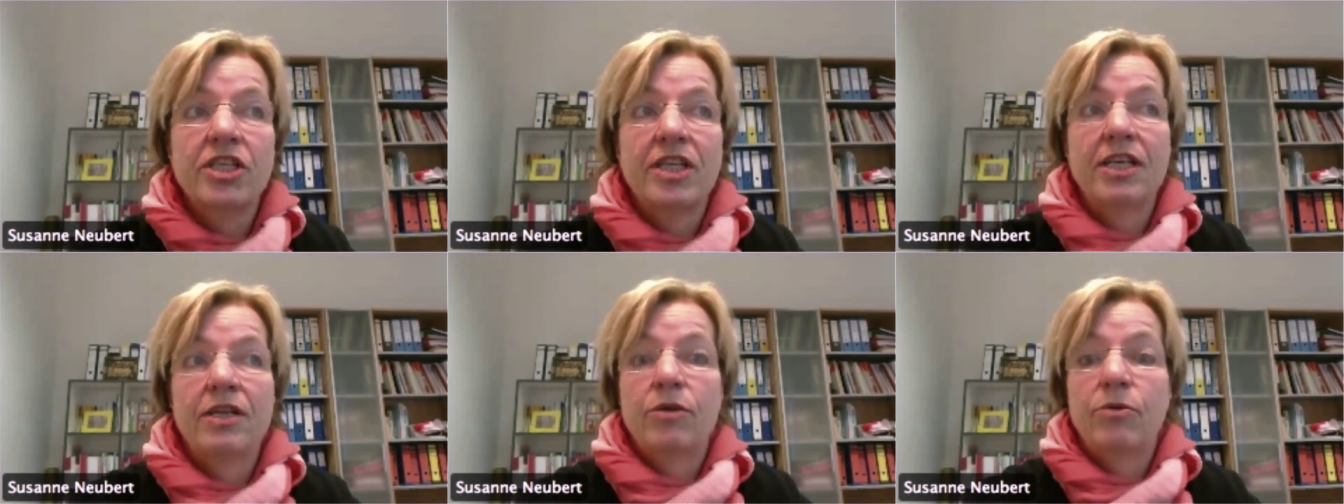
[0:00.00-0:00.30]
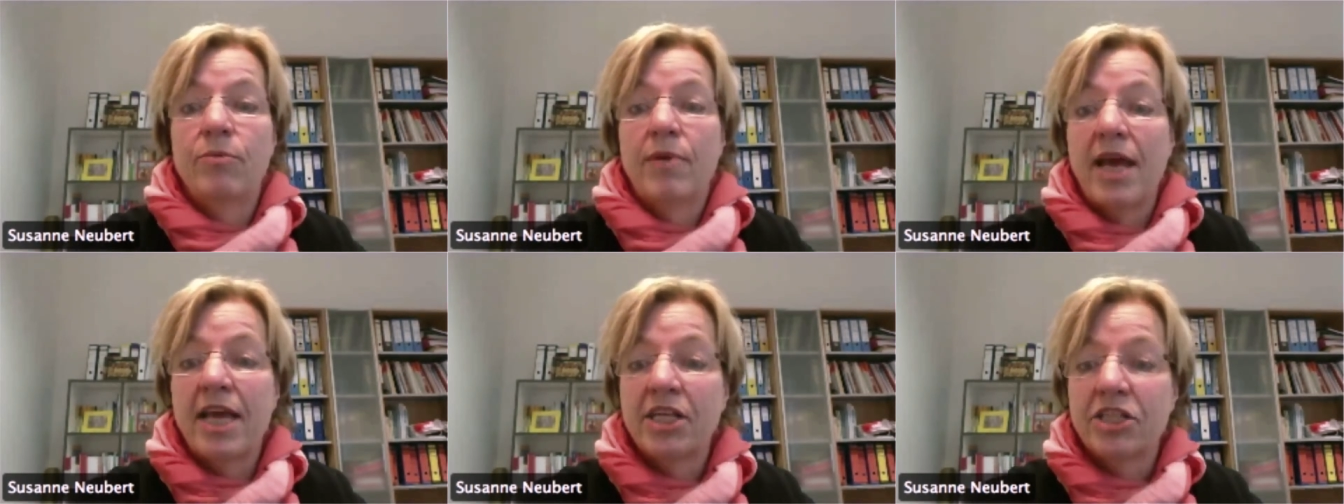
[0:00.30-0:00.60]

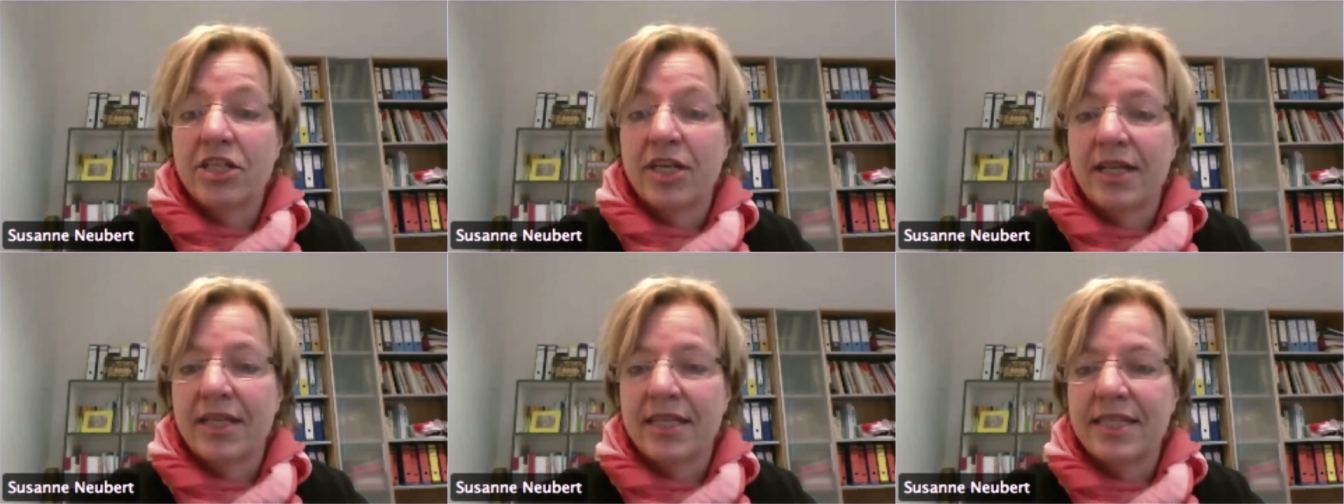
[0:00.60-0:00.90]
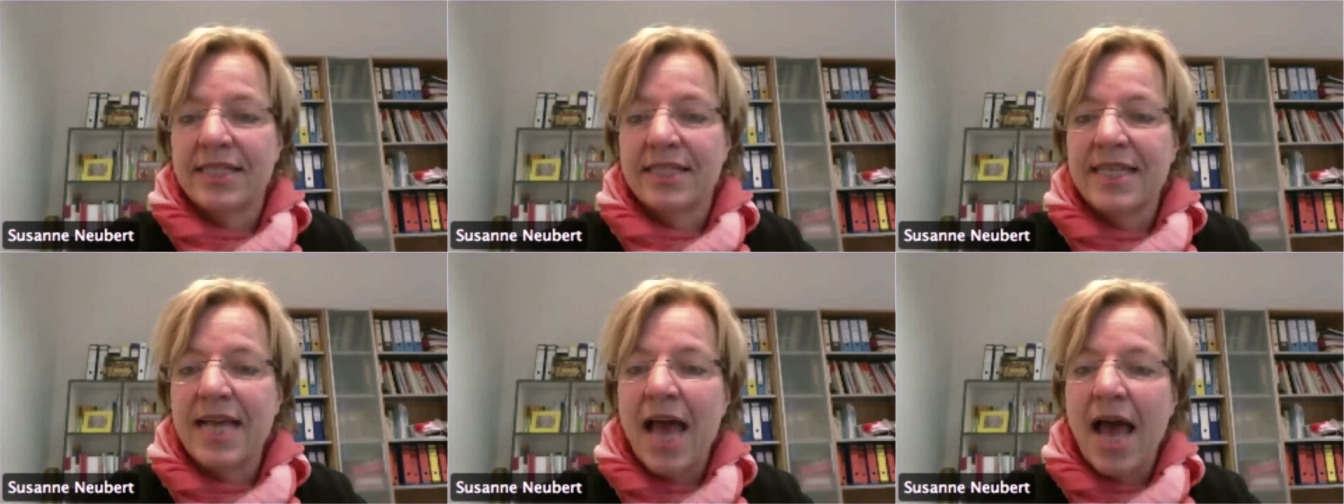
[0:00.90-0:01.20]

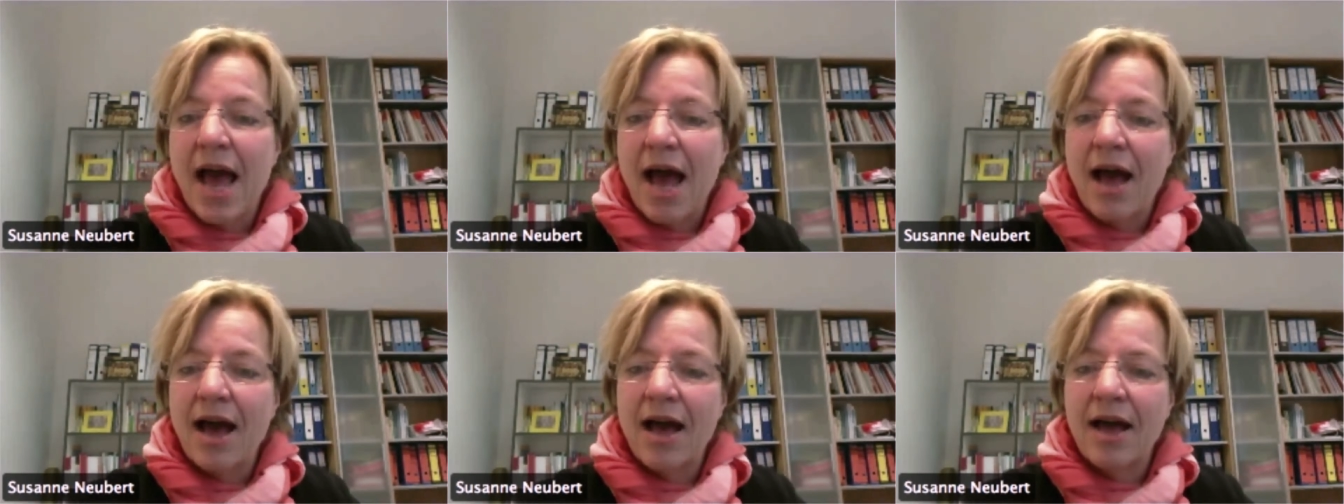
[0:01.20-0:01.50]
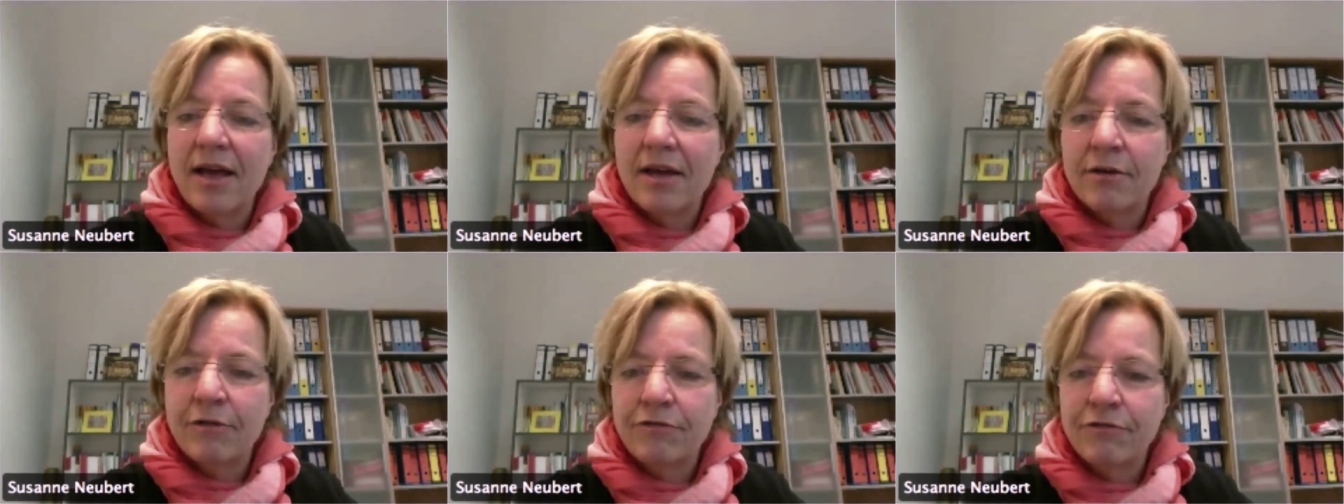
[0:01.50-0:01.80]
innovations
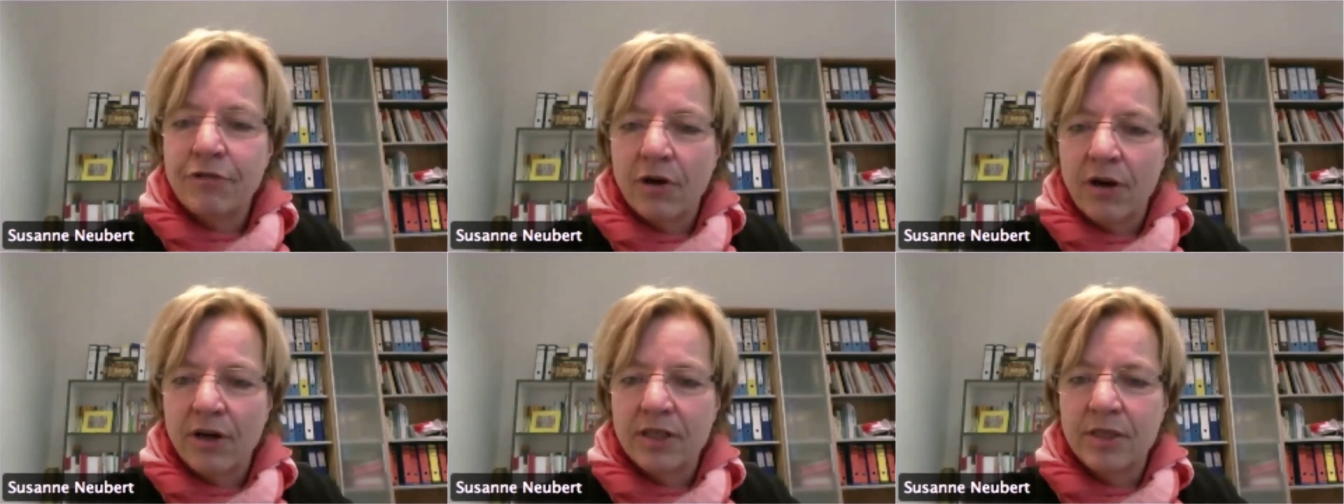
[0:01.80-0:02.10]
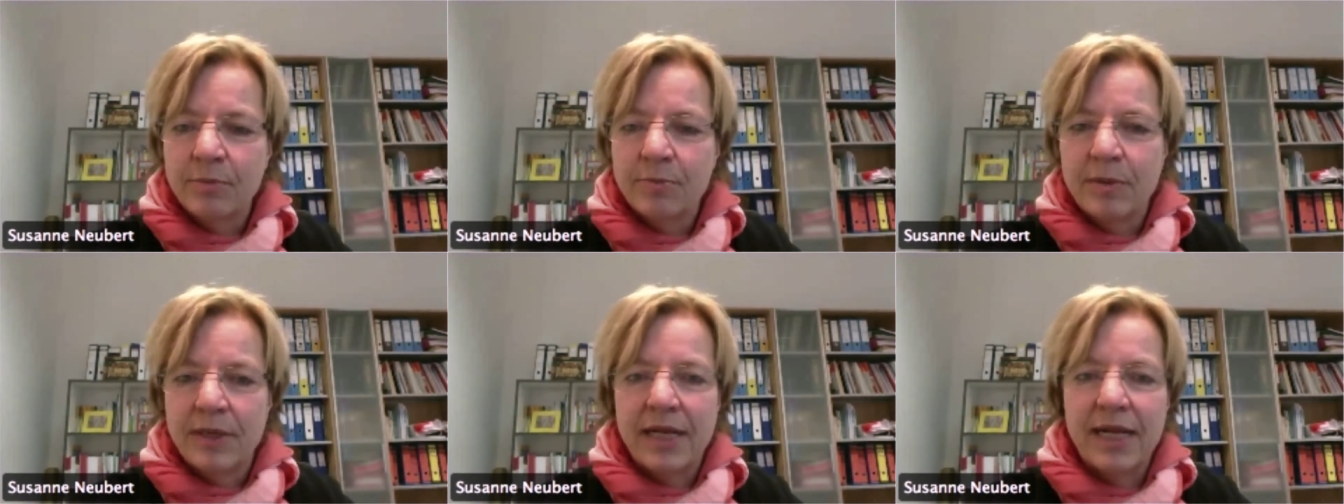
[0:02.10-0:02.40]
are
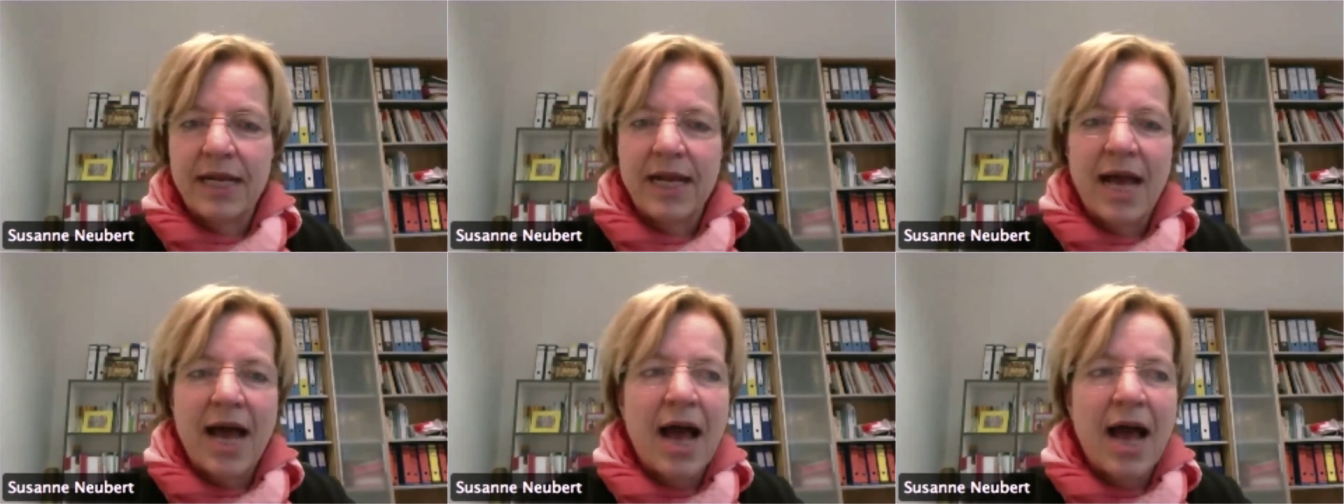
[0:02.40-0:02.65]
affordable,